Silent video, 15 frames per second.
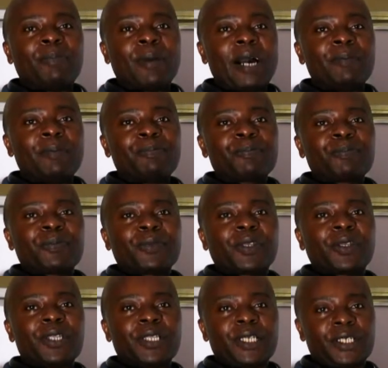per paper.
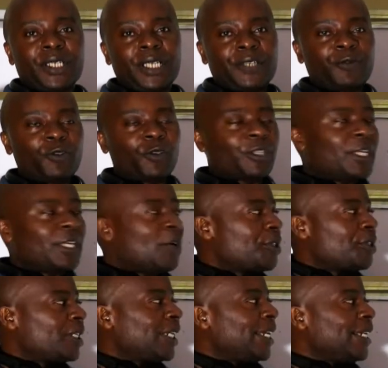Kenya shillings
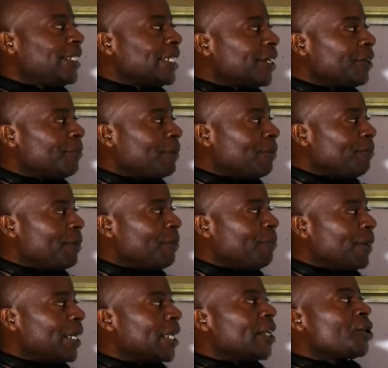4,800 per
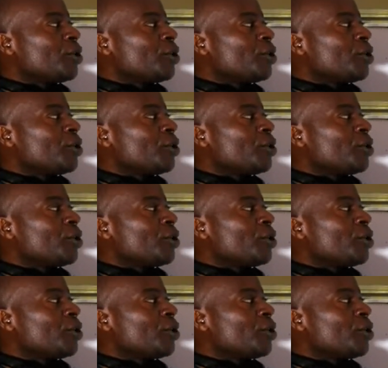paper.